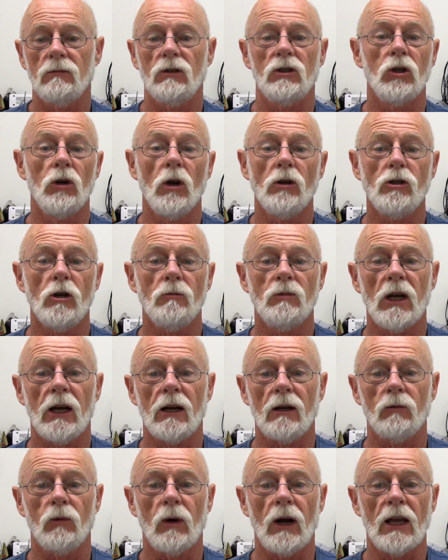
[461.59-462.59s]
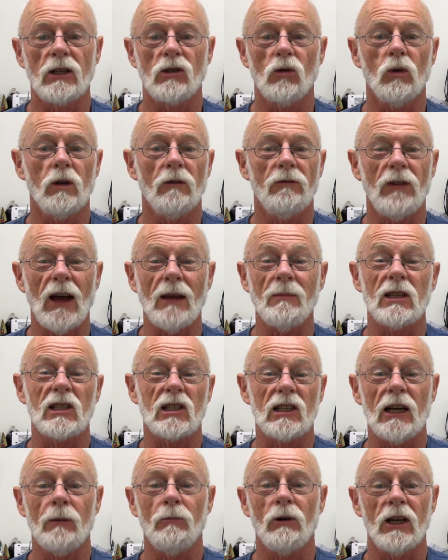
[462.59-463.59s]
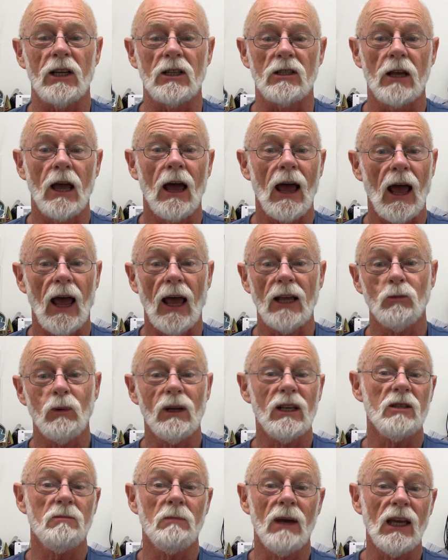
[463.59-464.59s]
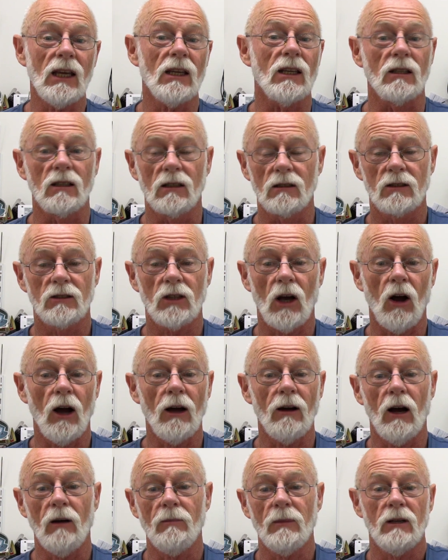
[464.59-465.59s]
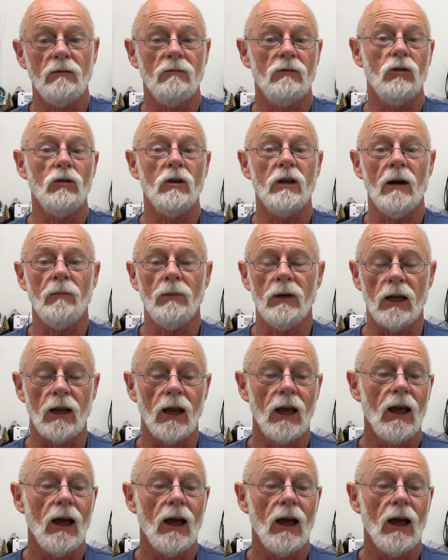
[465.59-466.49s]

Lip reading: YouTube channel, where he has all the famous celebrities as well as me. So I'm in good company.